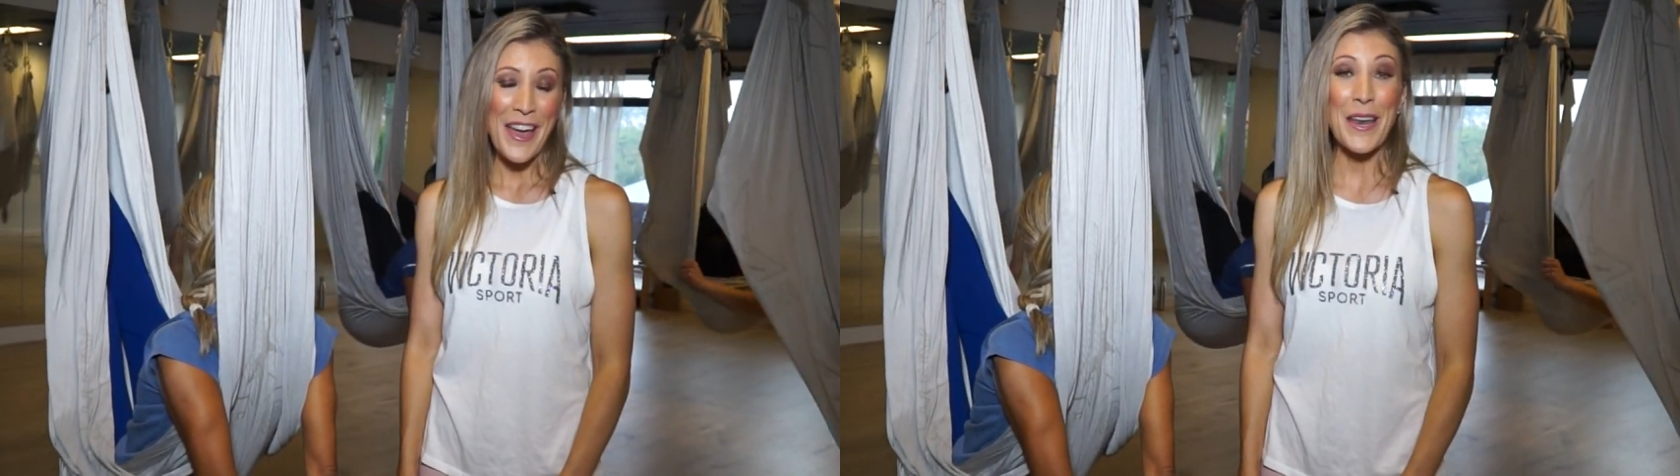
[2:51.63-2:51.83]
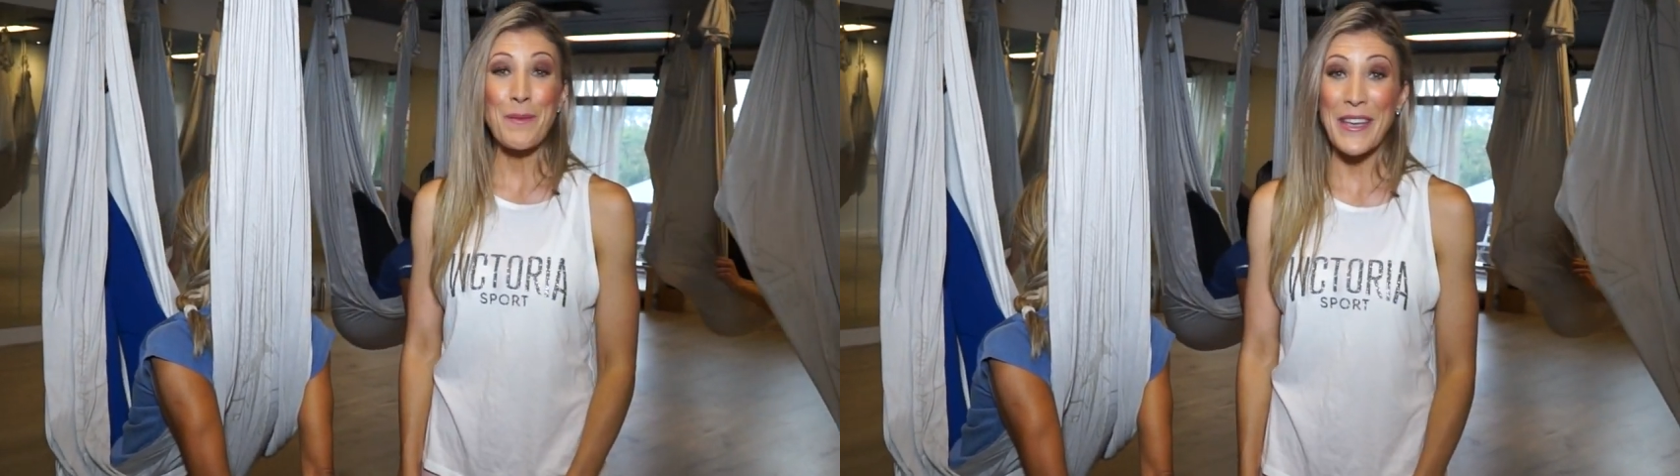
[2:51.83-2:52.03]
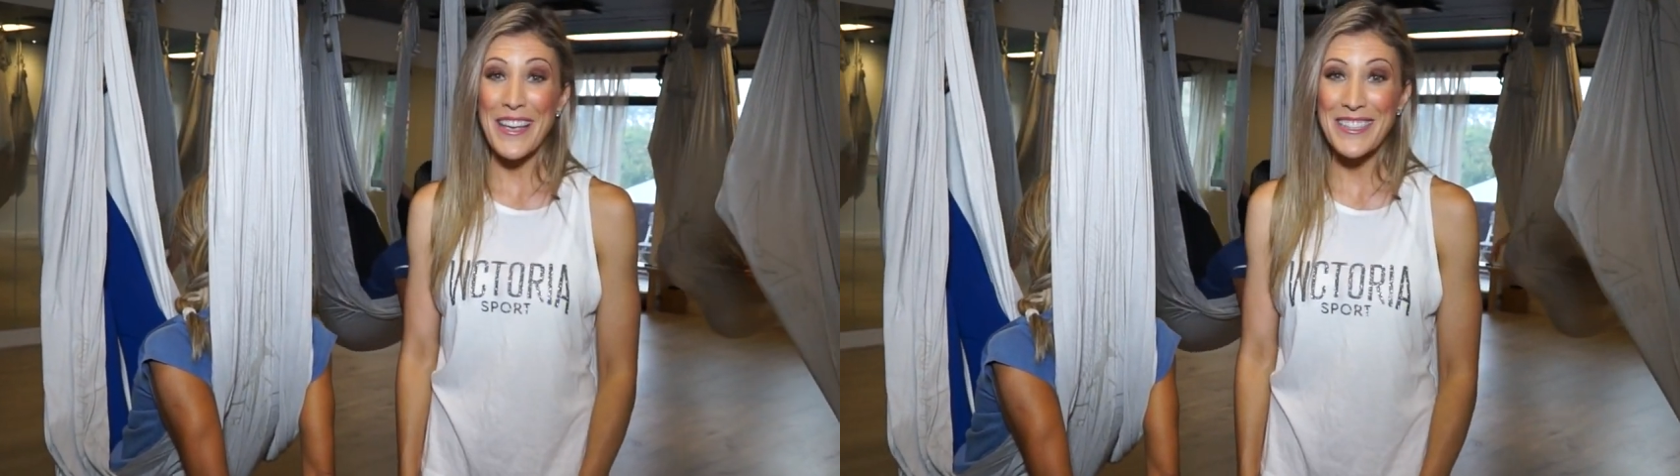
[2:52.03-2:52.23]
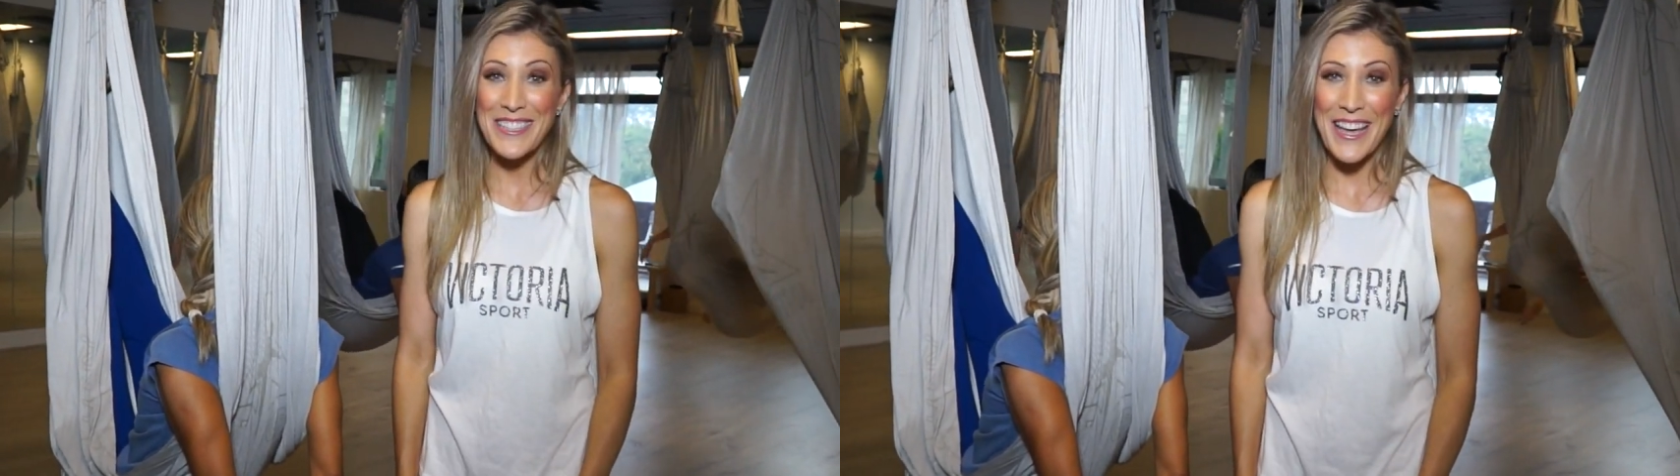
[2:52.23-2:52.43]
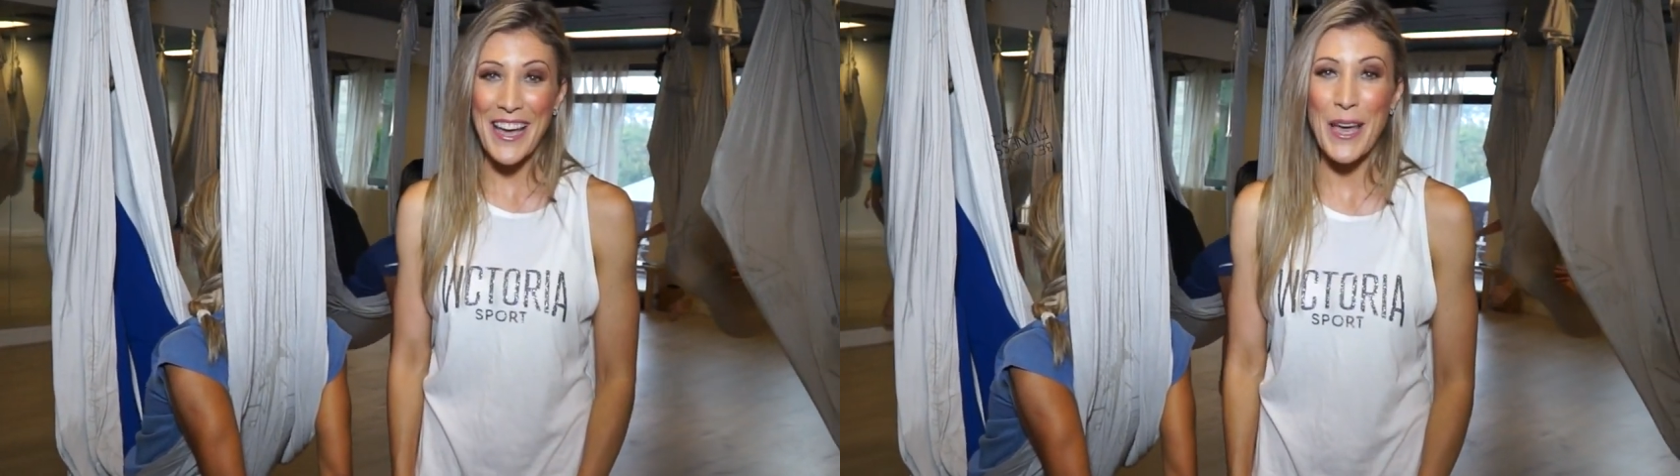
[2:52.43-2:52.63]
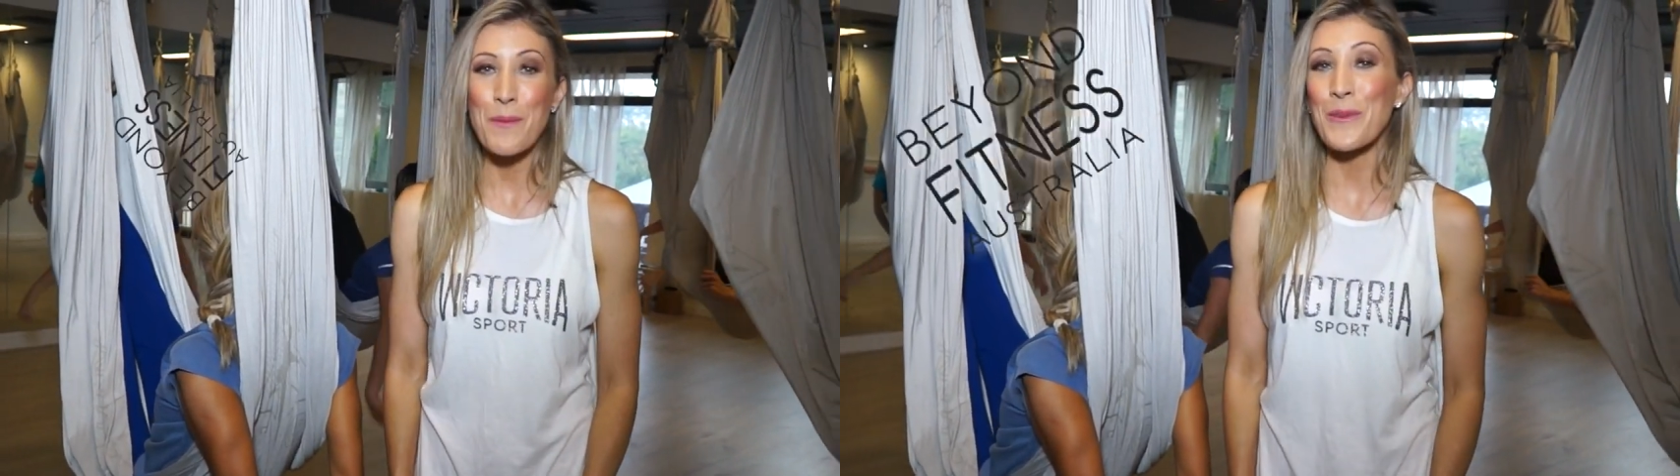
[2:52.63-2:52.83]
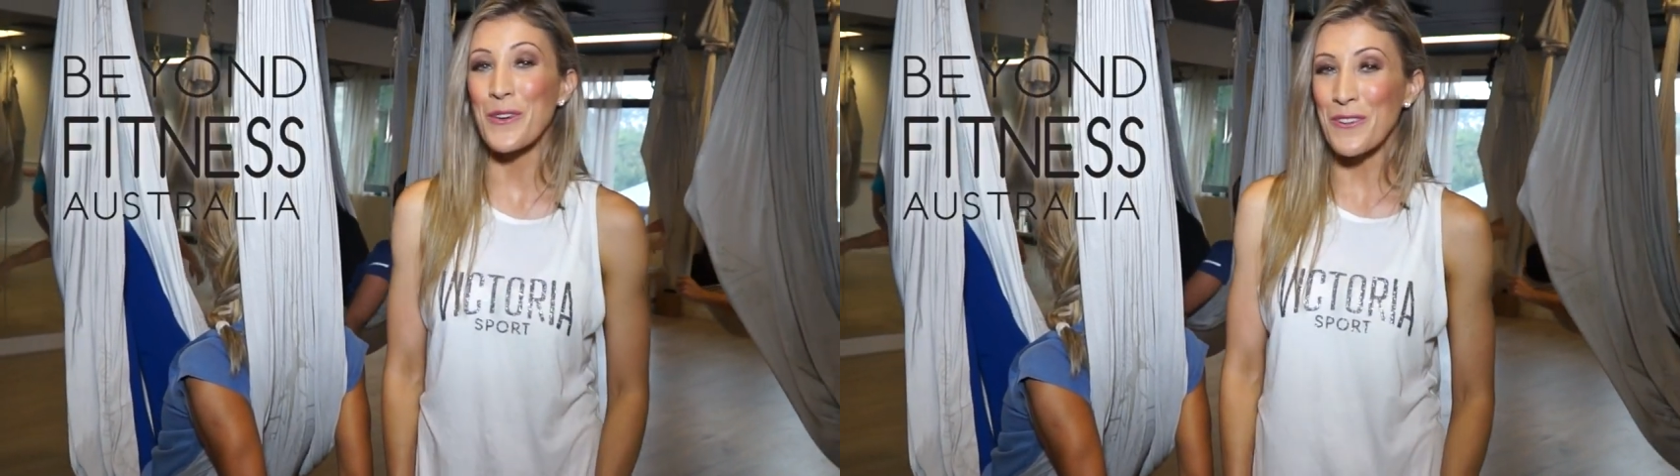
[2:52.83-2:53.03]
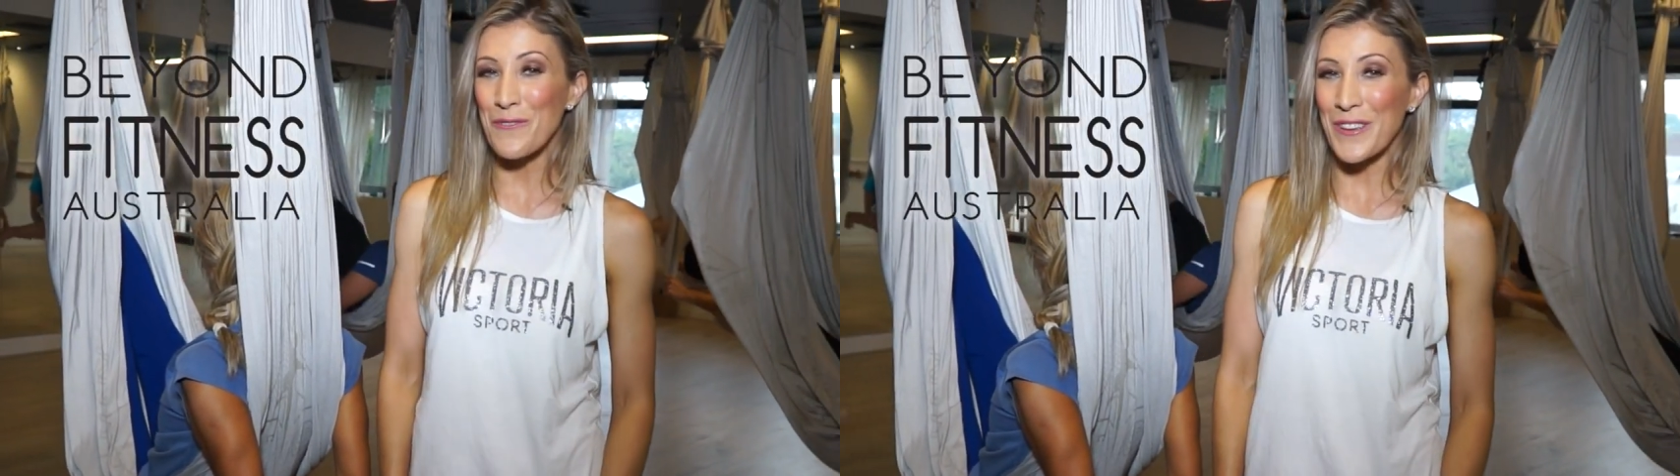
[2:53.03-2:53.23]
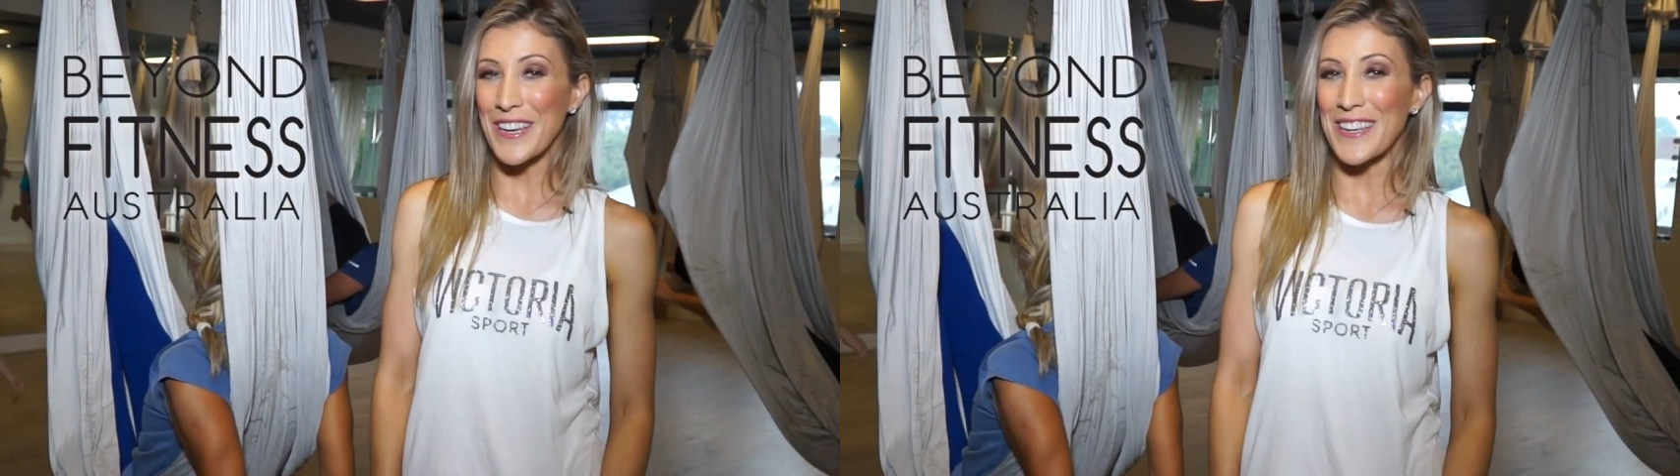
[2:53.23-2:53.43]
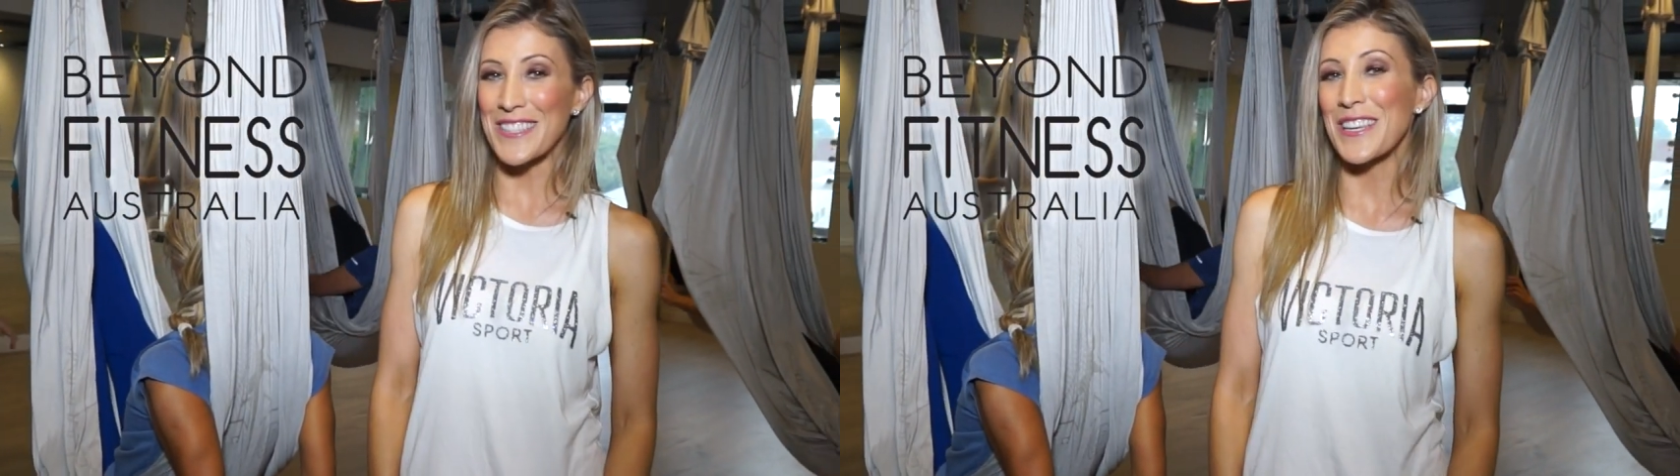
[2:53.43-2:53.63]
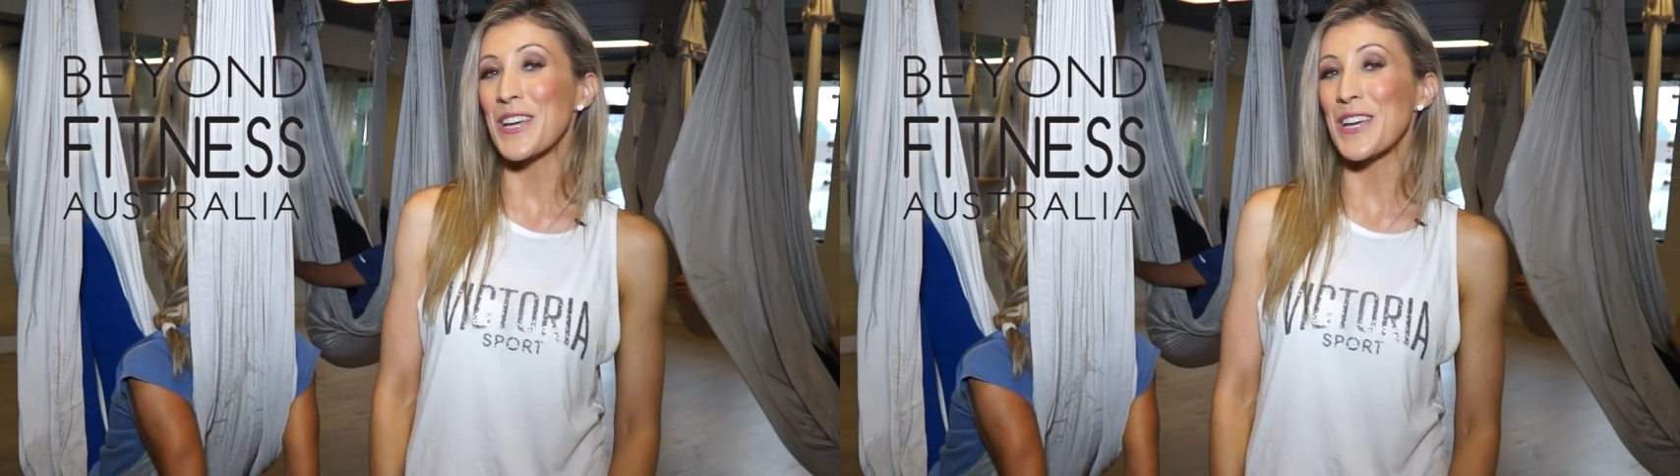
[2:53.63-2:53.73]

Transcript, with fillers: and I'm here today at Beyond Fitness